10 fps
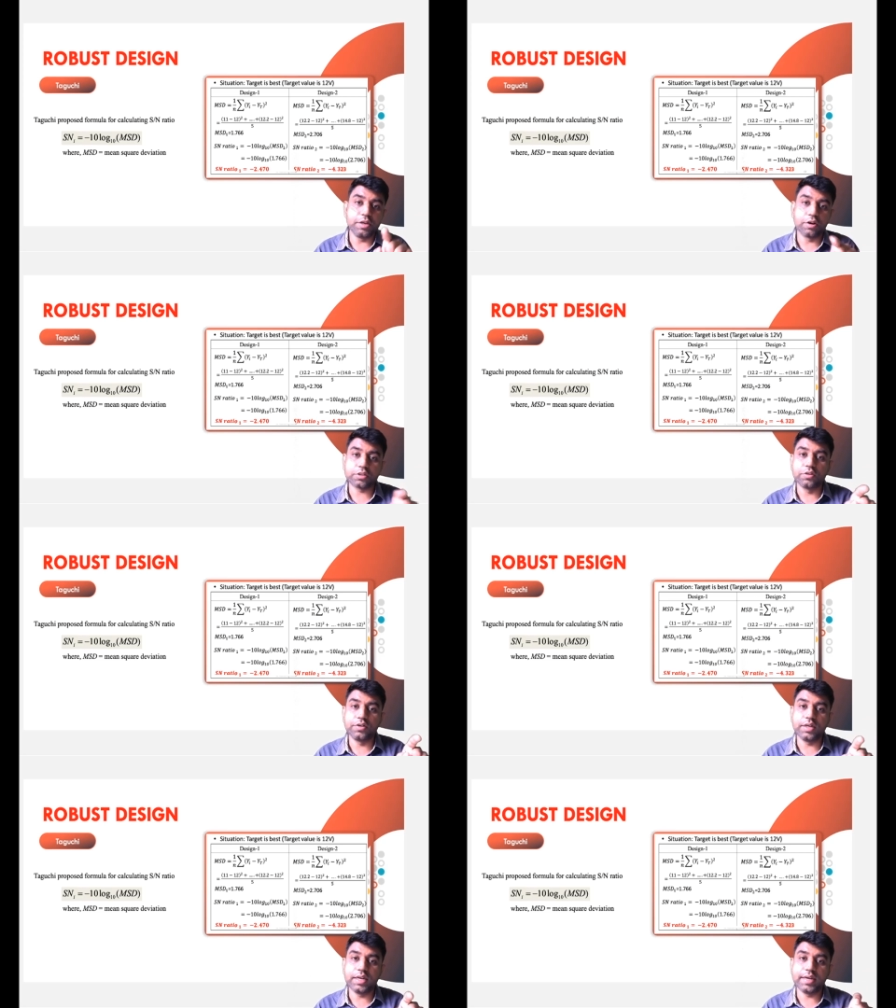the
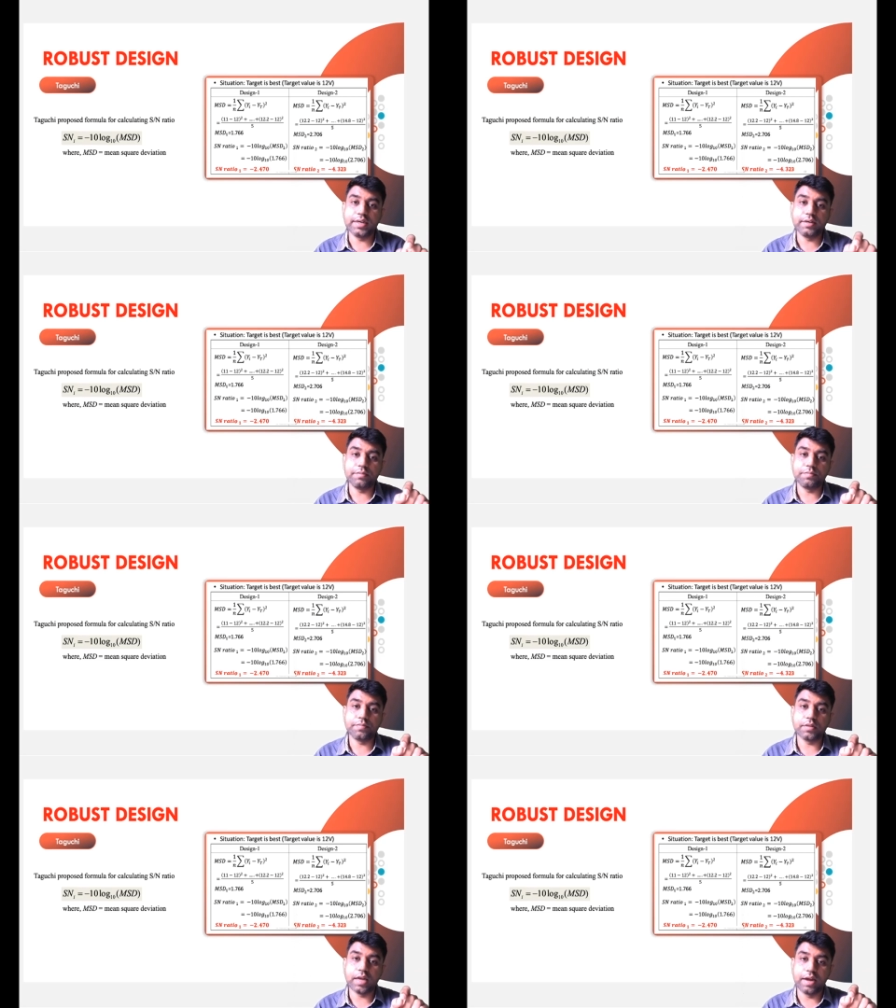orthogonal array,
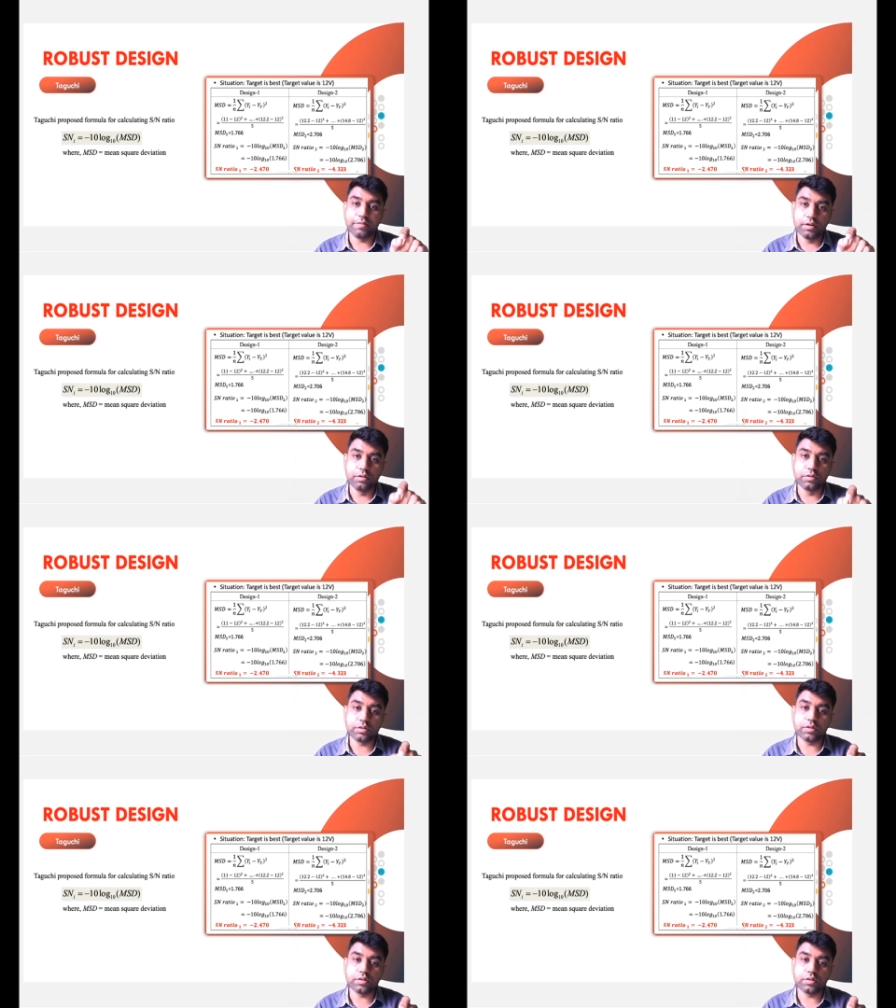have a look